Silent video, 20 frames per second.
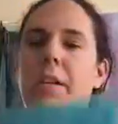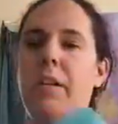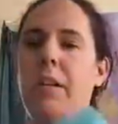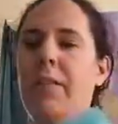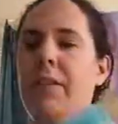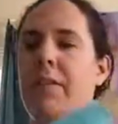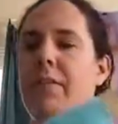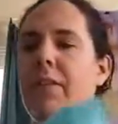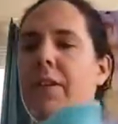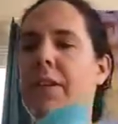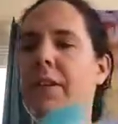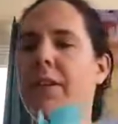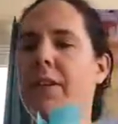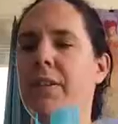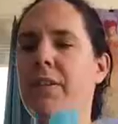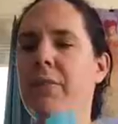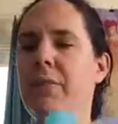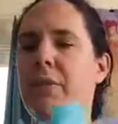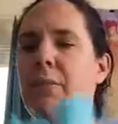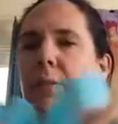even if I
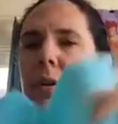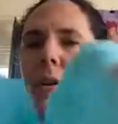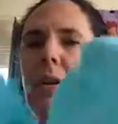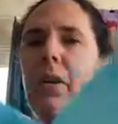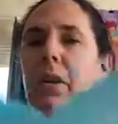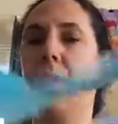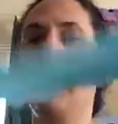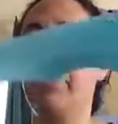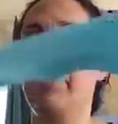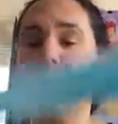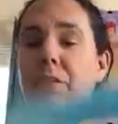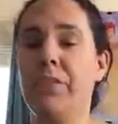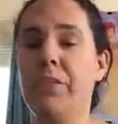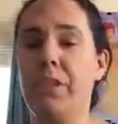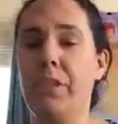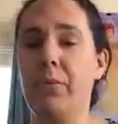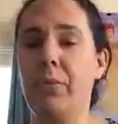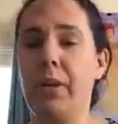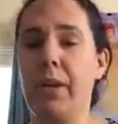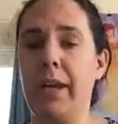didn't do them all and I just
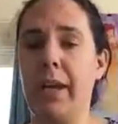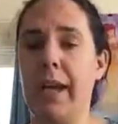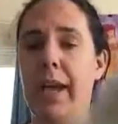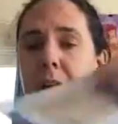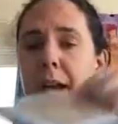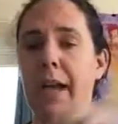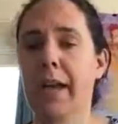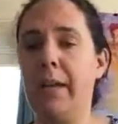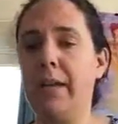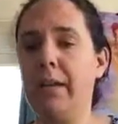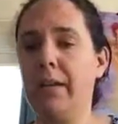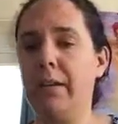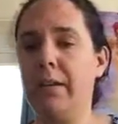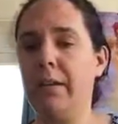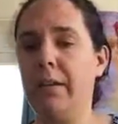did what I had,